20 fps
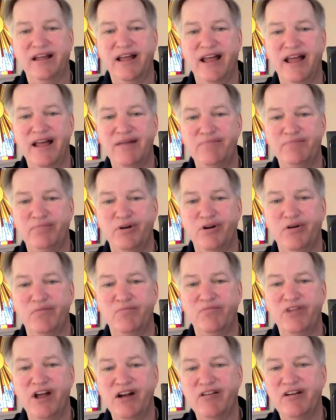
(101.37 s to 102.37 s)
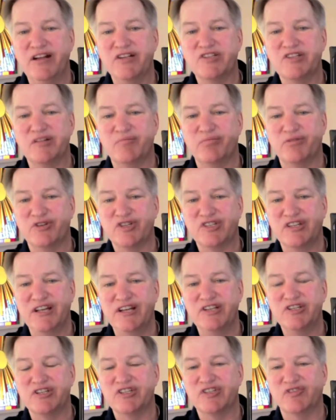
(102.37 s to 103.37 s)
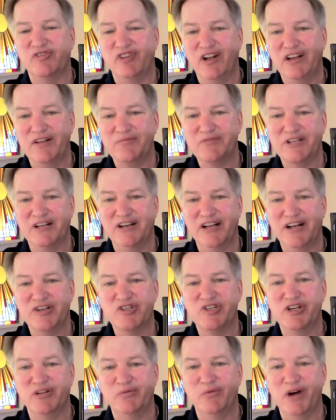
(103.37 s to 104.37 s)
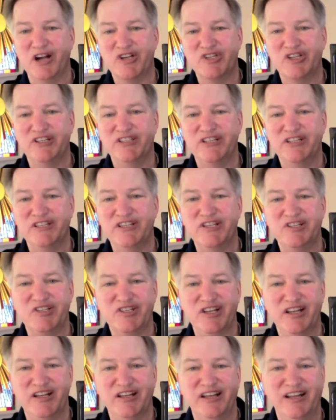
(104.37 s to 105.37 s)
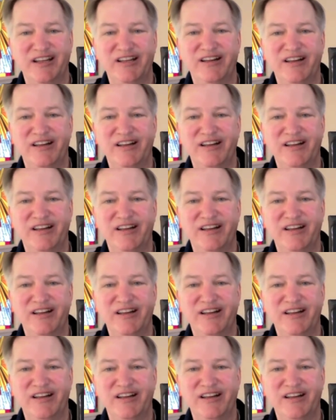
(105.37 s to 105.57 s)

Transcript: and boom, there is the prestigious Phillips collection in Washington, D.C.